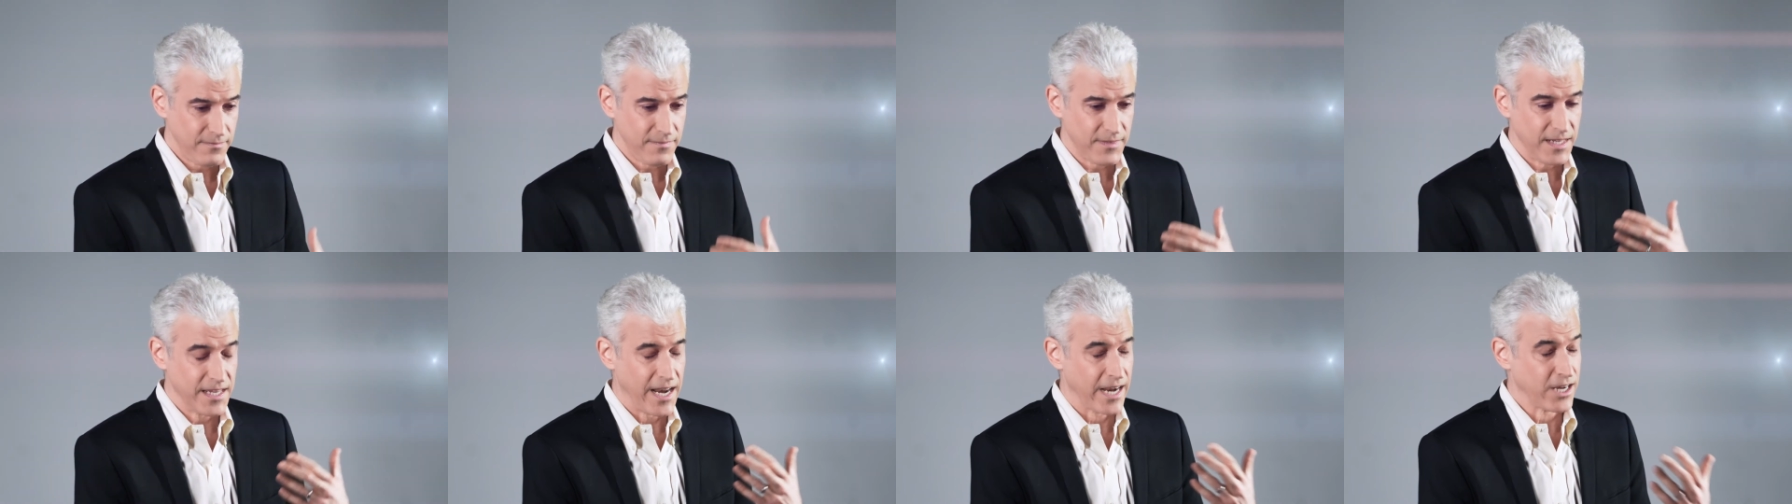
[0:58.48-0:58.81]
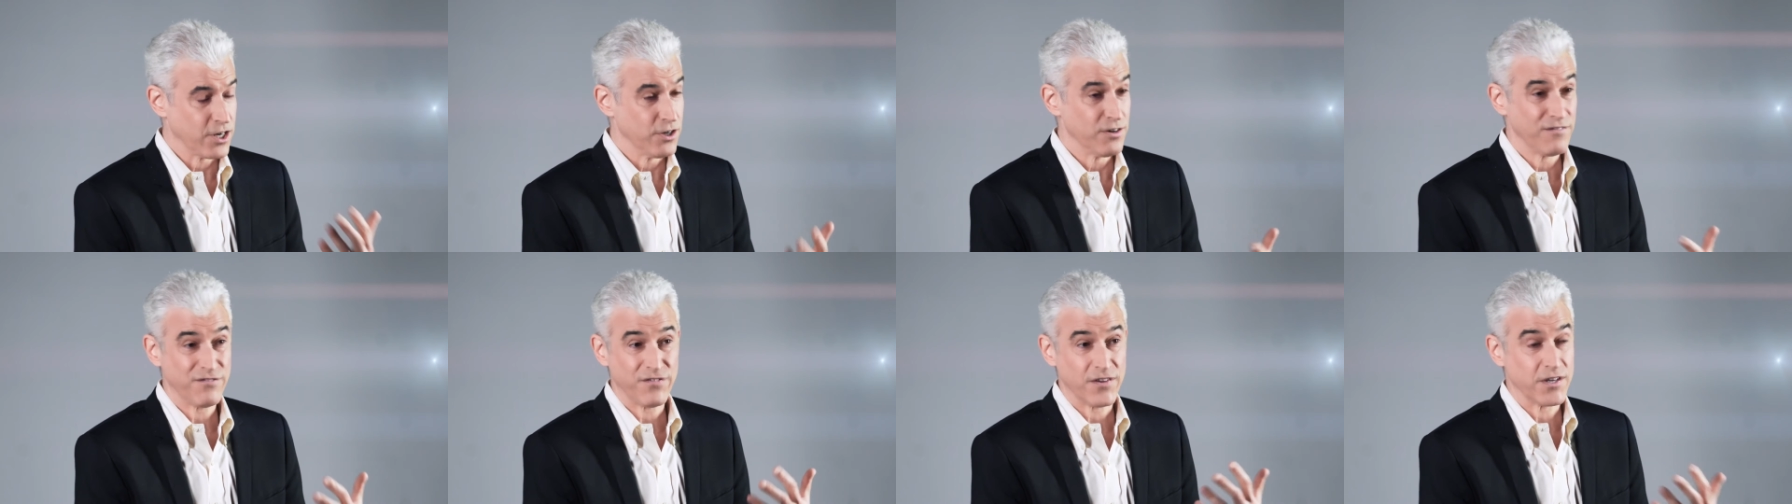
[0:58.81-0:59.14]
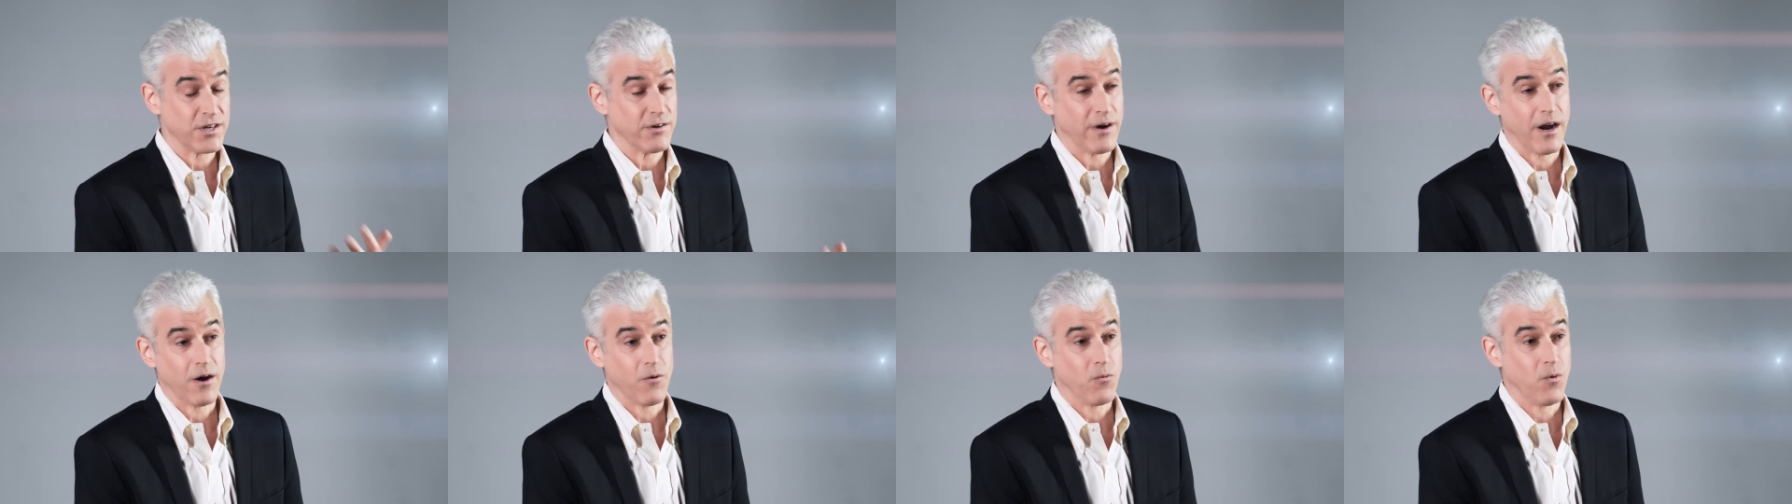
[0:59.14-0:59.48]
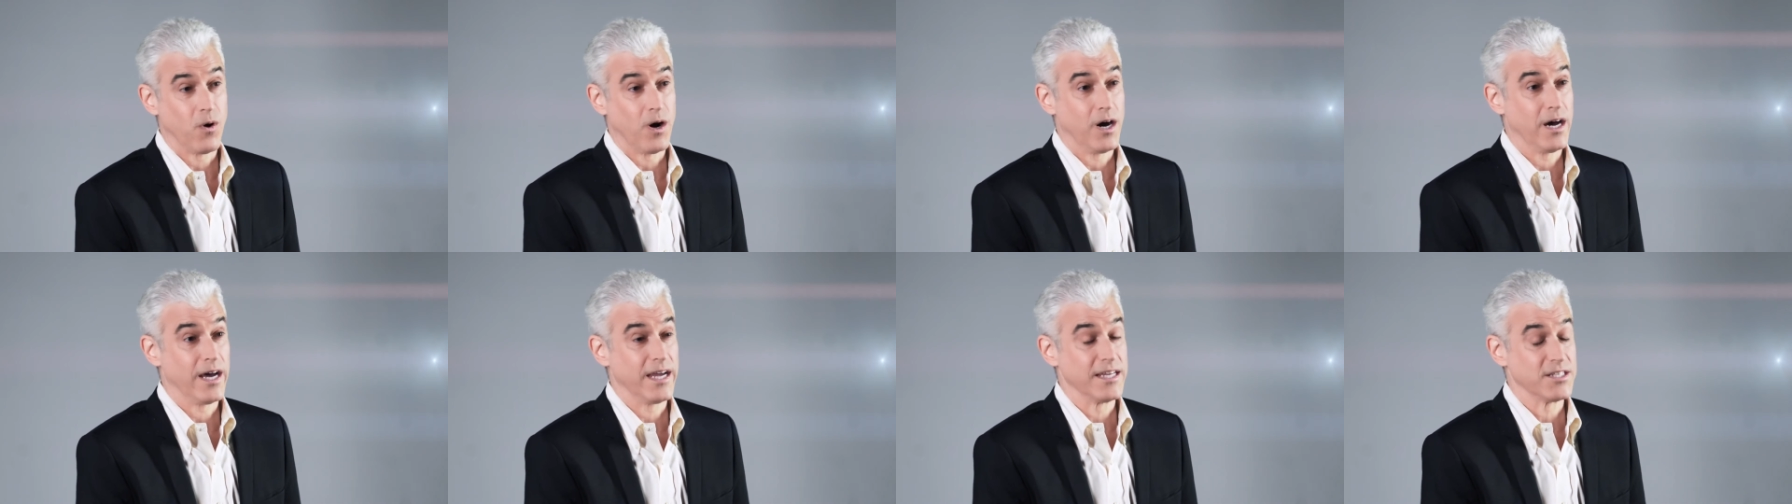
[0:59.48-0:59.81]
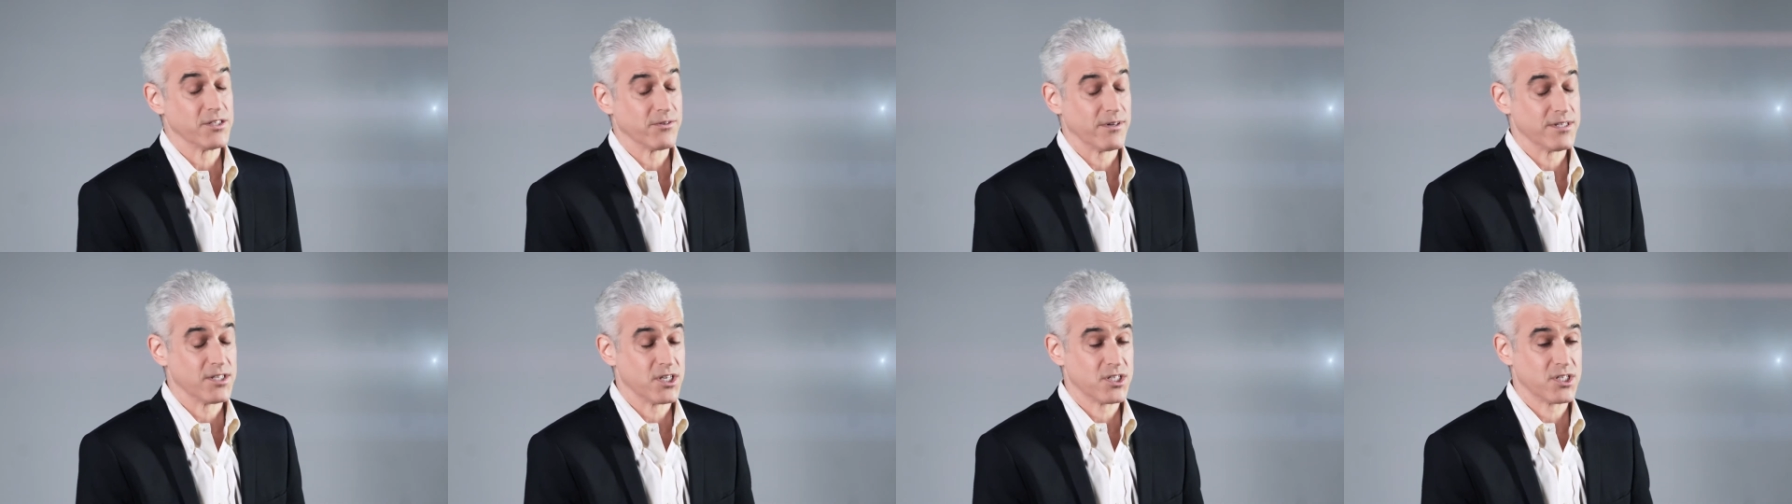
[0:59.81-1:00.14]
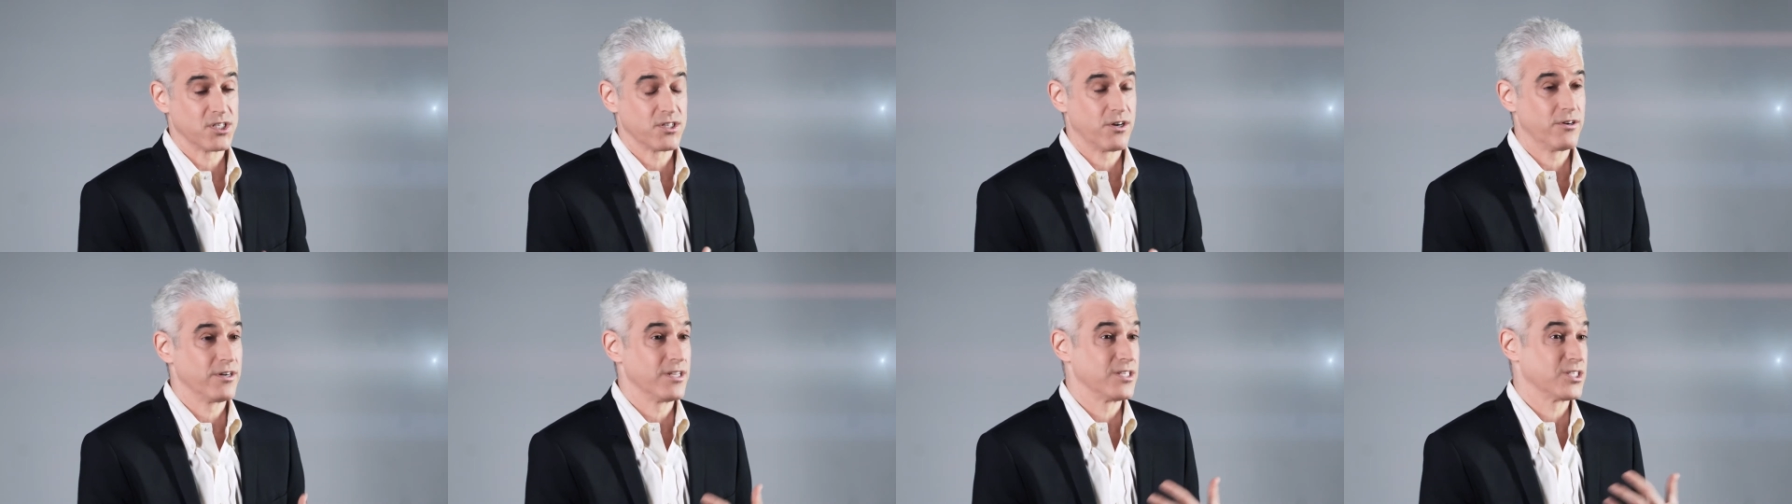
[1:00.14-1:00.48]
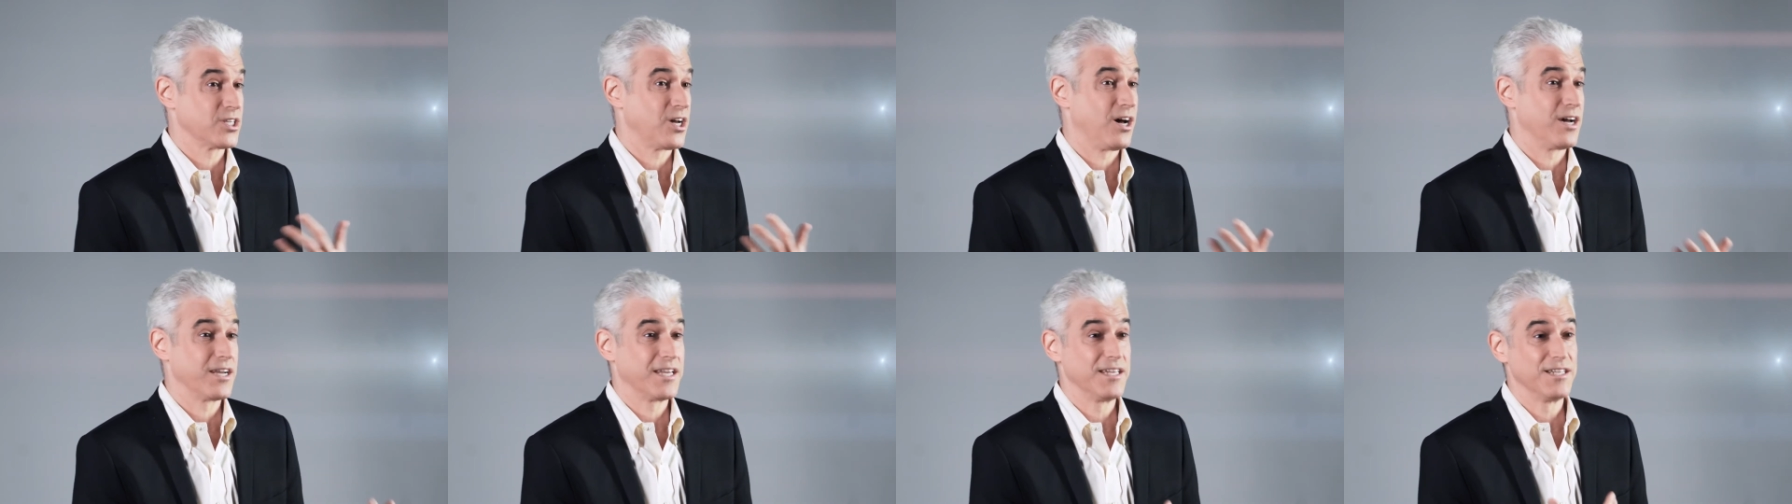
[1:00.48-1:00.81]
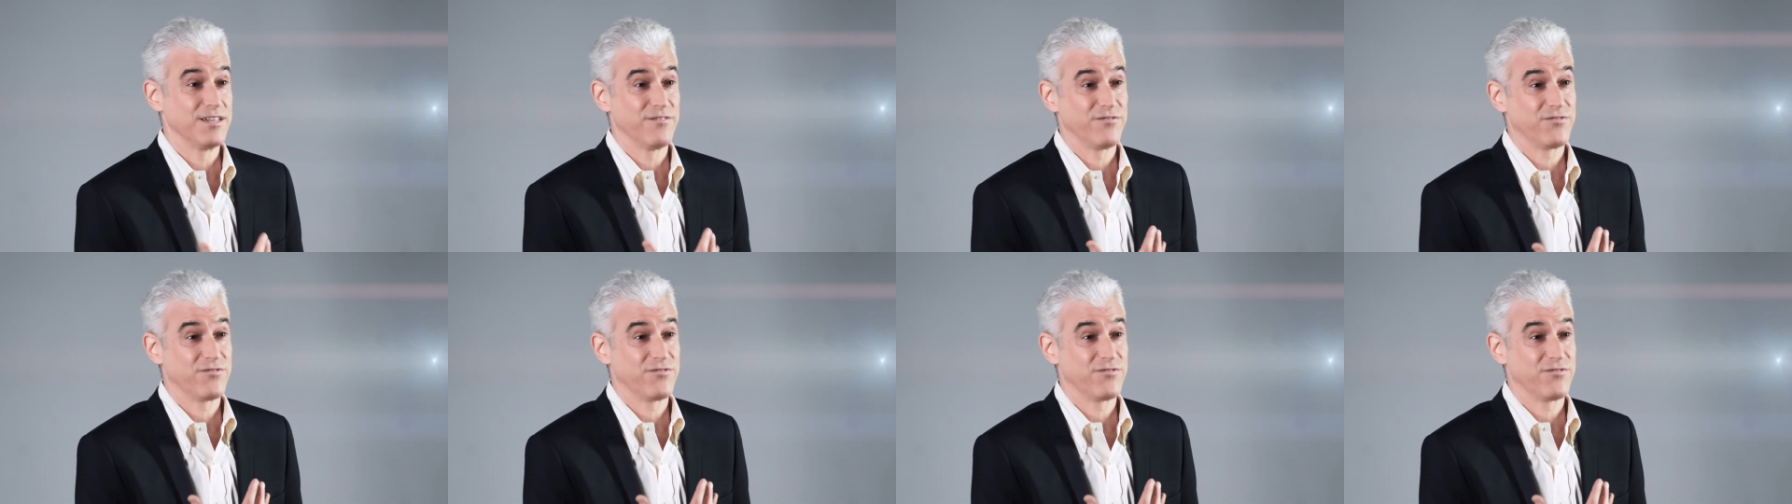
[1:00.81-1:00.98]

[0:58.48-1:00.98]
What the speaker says: And I couldn't figure out why, so I just started talking